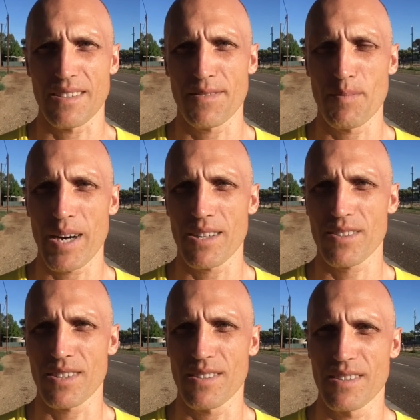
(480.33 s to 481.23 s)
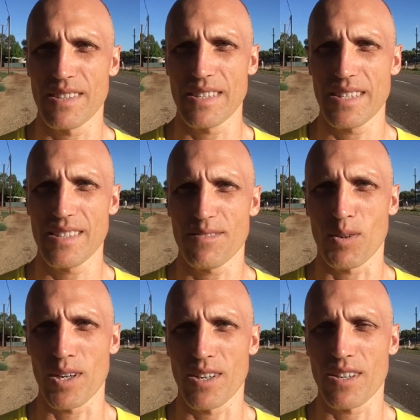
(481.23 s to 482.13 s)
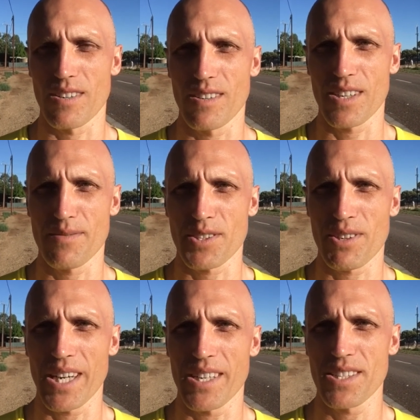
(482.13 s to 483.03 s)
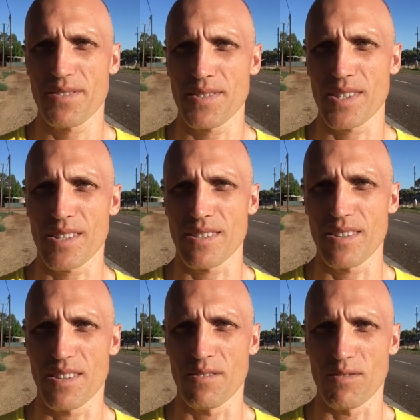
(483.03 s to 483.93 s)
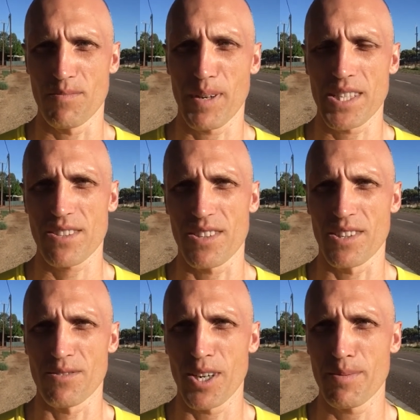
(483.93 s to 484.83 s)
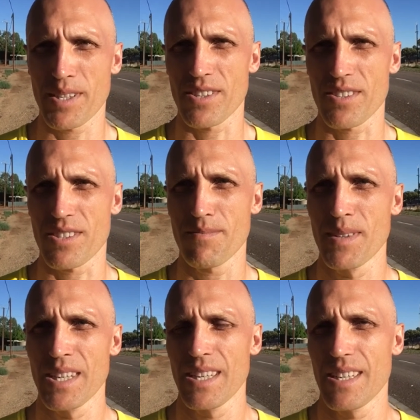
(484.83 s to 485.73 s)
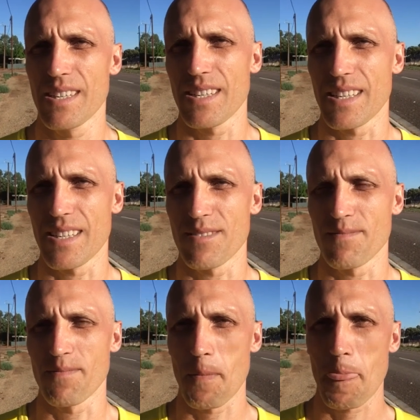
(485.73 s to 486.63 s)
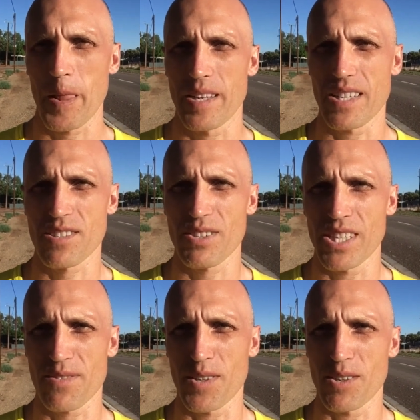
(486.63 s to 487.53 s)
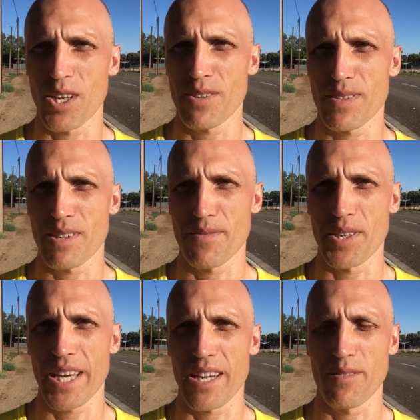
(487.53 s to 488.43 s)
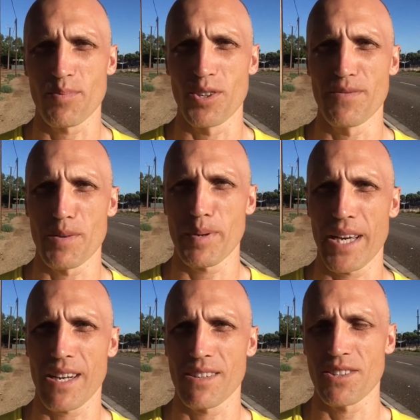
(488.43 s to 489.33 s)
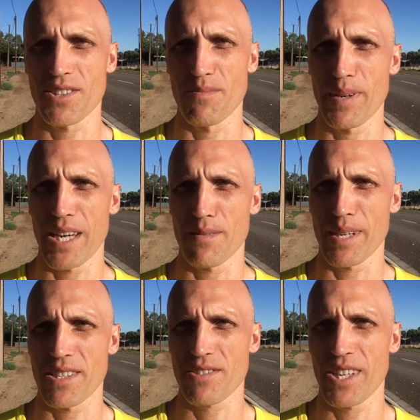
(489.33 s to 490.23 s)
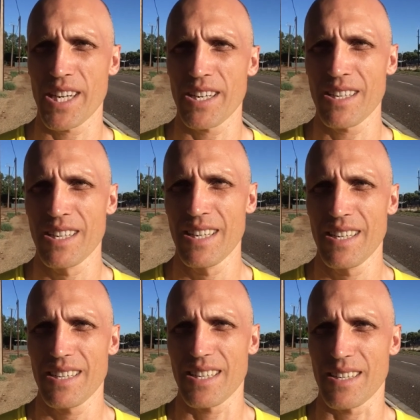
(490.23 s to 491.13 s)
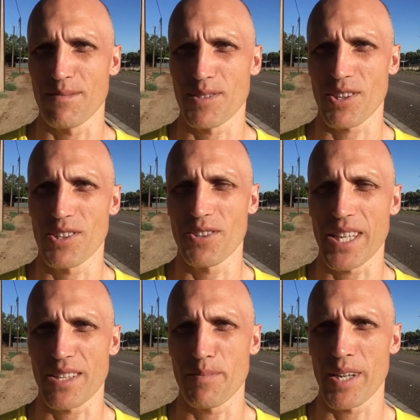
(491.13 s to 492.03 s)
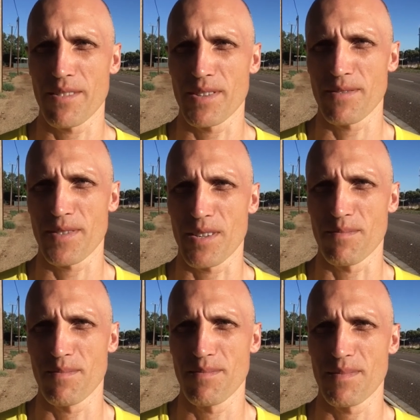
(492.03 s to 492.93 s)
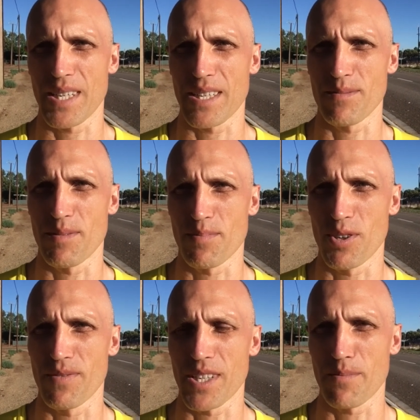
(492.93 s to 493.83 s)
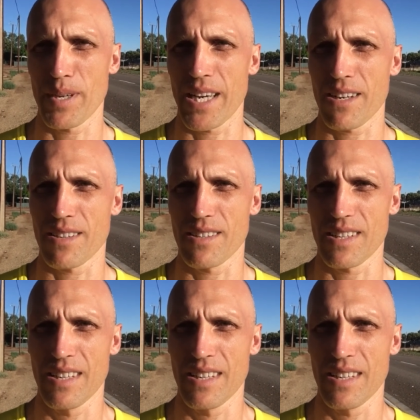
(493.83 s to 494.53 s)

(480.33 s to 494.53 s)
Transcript: for marathon, while a lot of your training is based on your aerobic system, it does transfer over if you can improve your power and do some power-based training. So you do get the benefit from improving your power.